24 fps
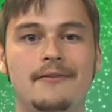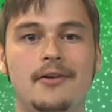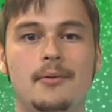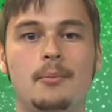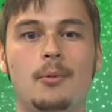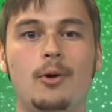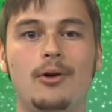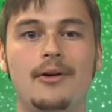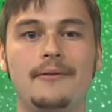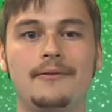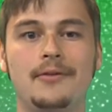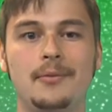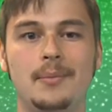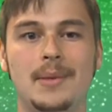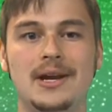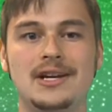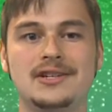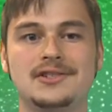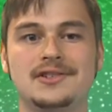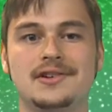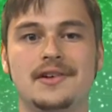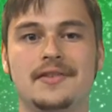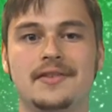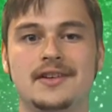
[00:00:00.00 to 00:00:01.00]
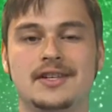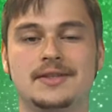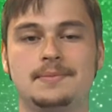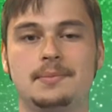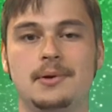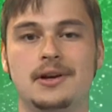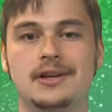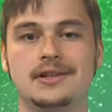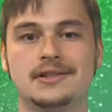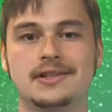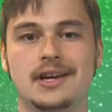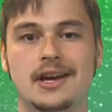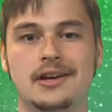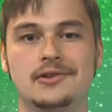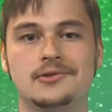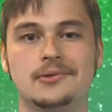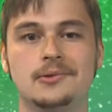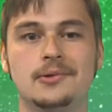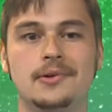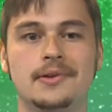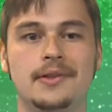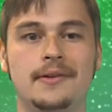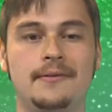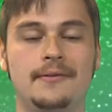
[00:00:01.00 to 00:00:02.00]
For more information on the spring
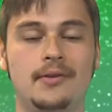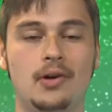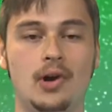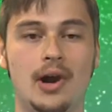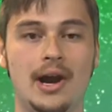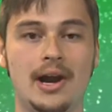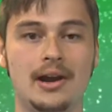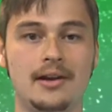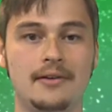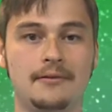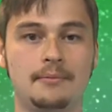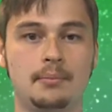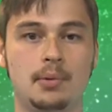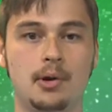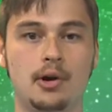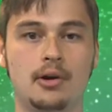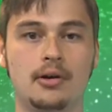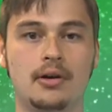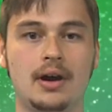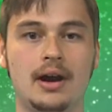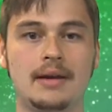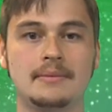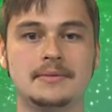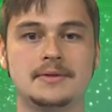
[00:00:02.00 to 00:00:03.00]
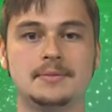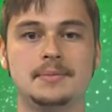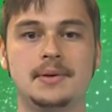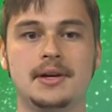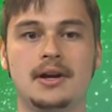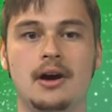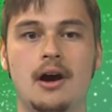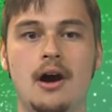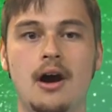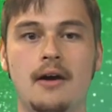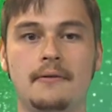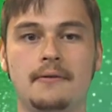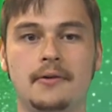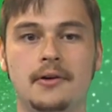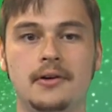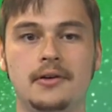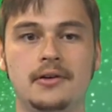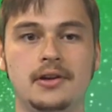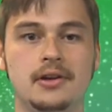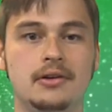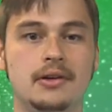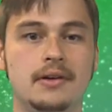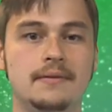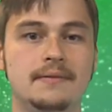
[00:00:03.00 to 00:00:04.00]
schedule and the variety of programs being
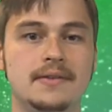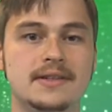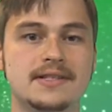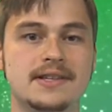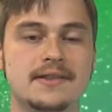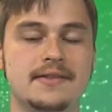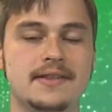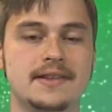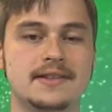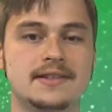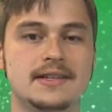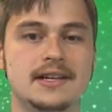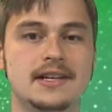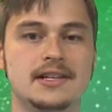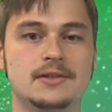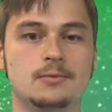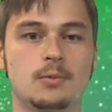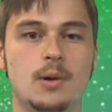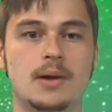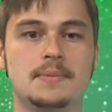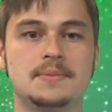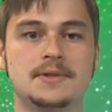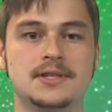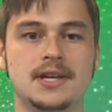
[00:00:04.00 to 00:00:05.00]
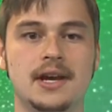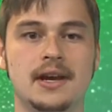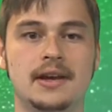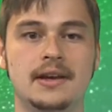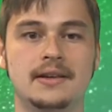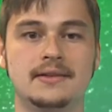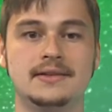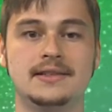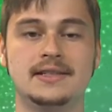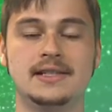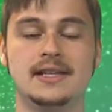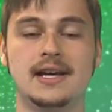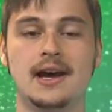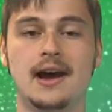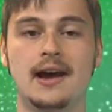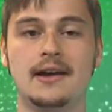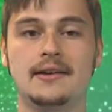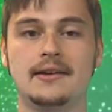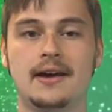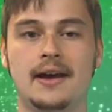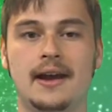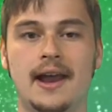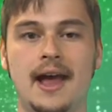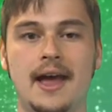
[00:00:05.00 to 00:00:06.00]
offered, you can visit the city's website at
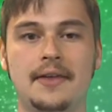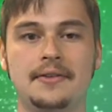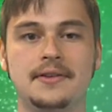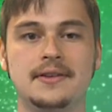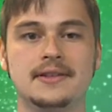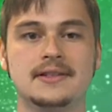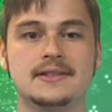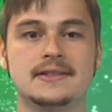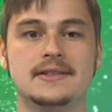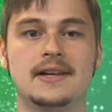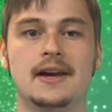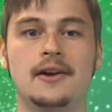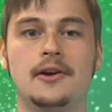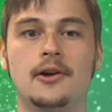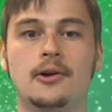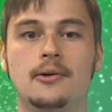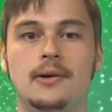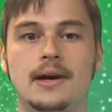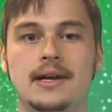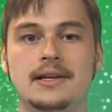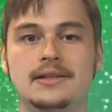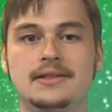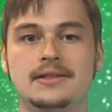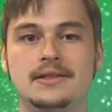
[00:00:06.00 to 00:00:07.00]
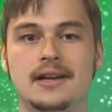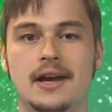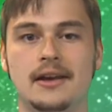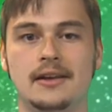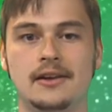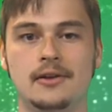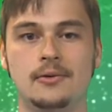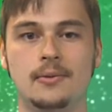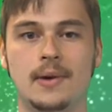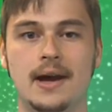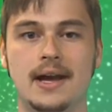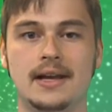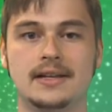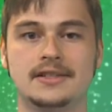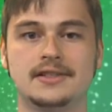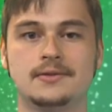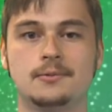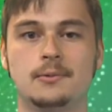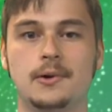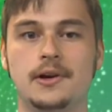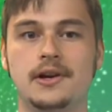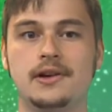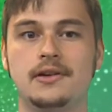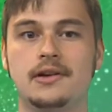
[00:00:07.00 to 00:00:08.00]

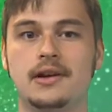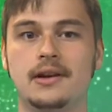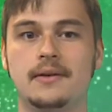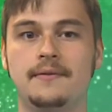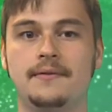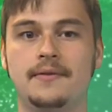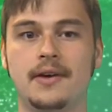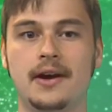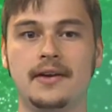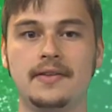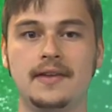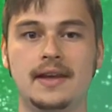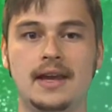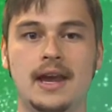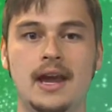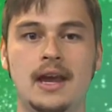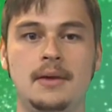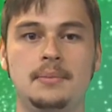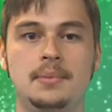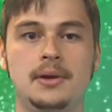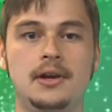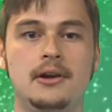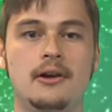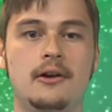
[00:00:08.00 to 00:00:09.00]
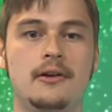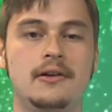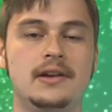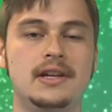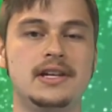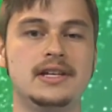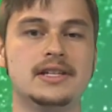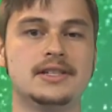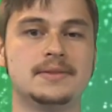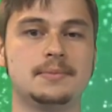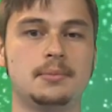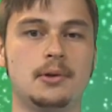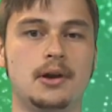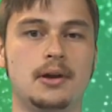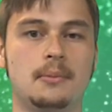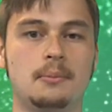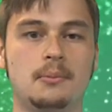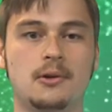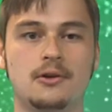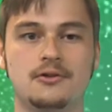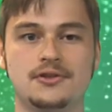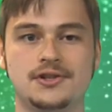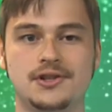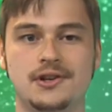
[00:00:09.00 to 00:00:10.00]
ci.athens.oh.us, where you can find the APRD
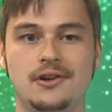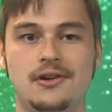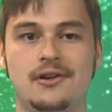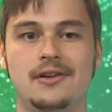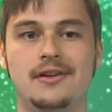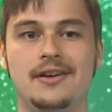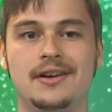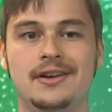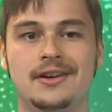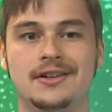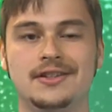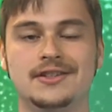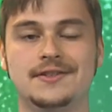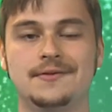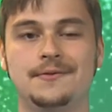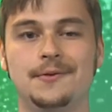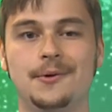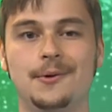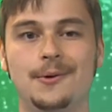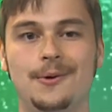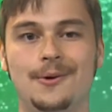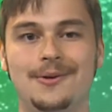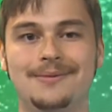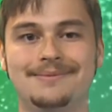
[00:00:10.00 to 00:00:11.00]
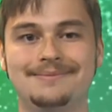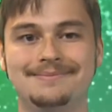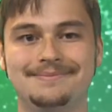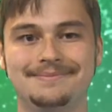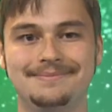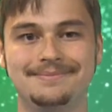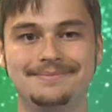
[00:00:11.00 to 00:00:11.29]
spring brochure in its full.